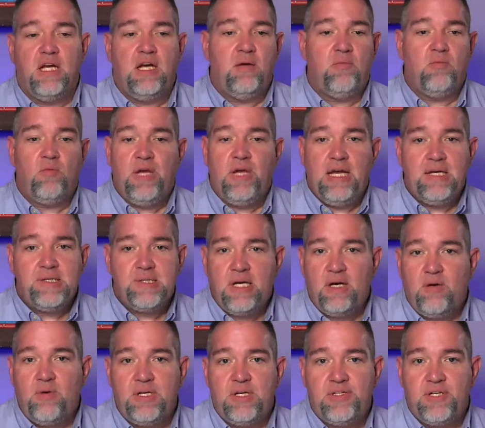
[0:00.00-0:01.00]
We ask
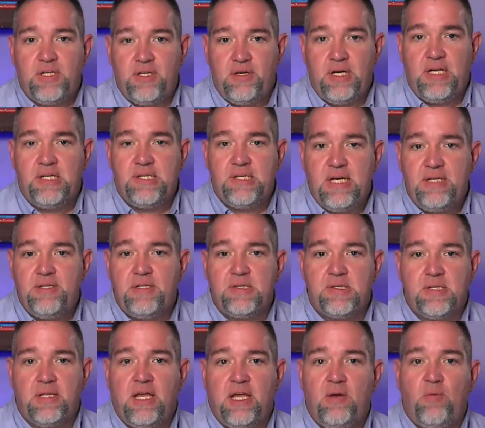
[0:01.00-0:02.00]
that question during
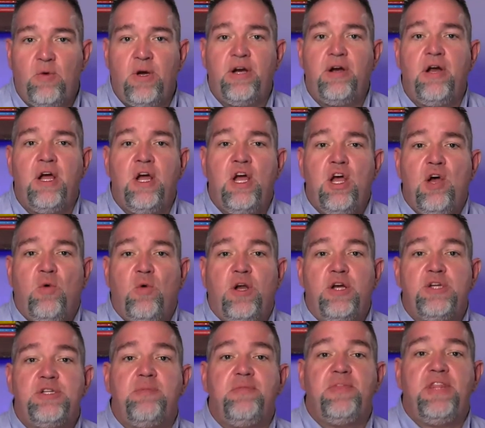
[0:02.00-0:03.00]
sessions a lot. What are
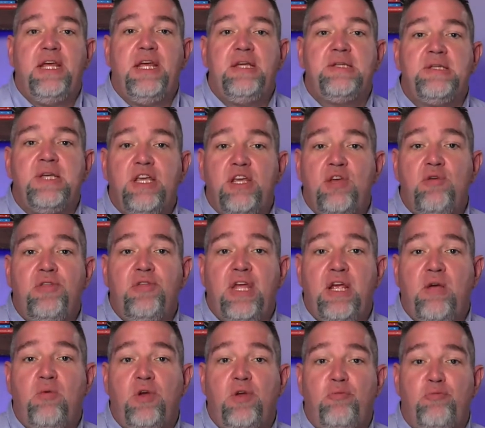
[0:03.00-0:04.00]
some things that you
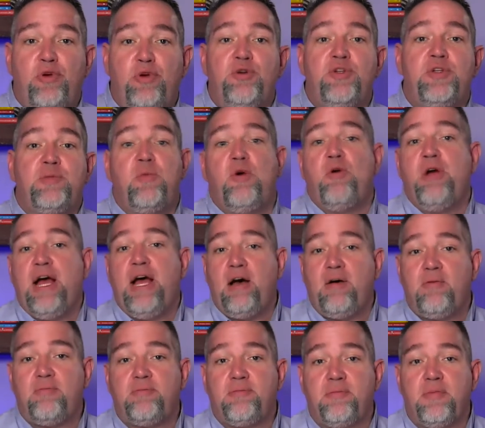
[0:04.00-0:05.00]
think would boost
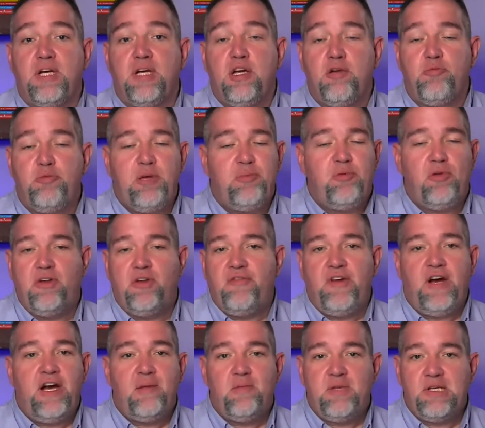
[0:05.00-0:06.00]
morale? People
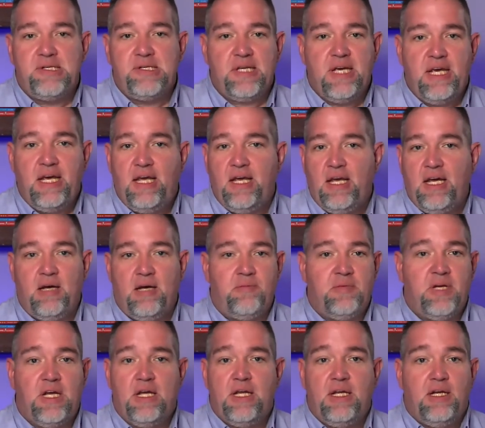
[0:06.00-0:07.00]
invariably say
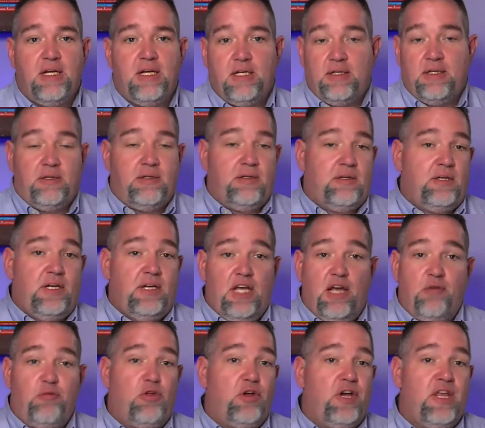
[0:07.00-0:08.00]

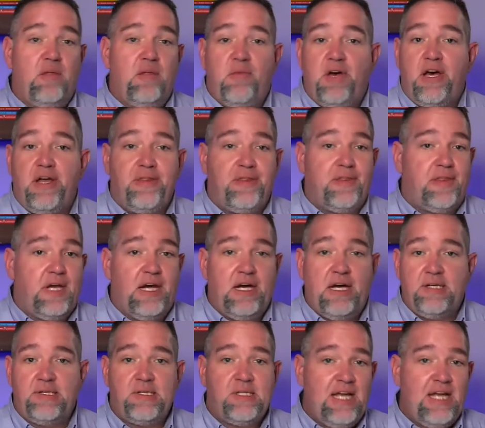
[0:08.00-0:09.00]
employee of the month,
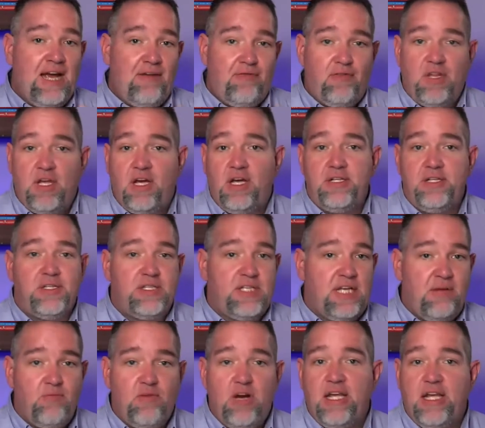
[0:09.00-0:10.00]
staff lunch,
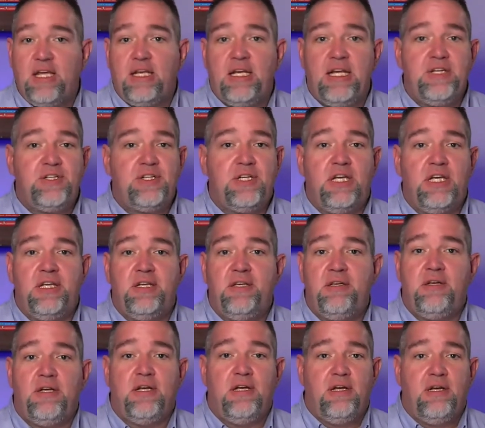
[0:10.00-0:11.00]
team
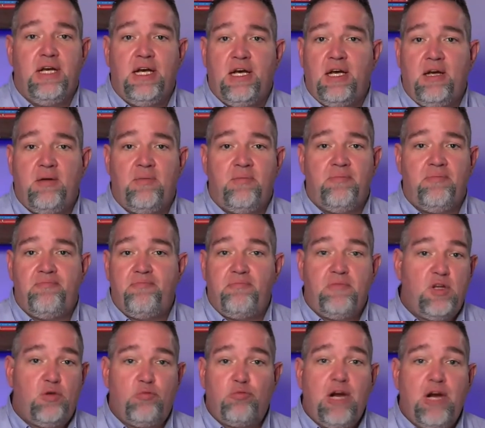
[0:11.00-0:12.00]
recognition,
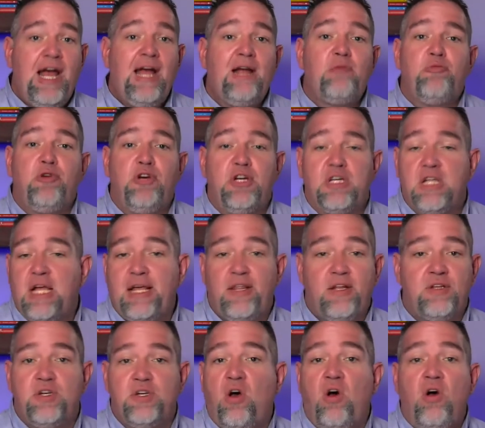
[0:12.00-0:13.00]
brag book. Like,
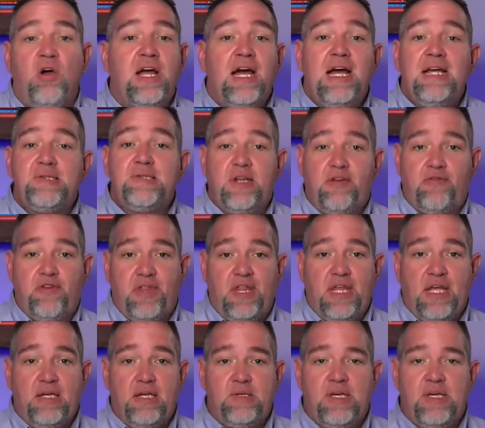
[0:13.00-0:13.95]
there's all kinds of different things,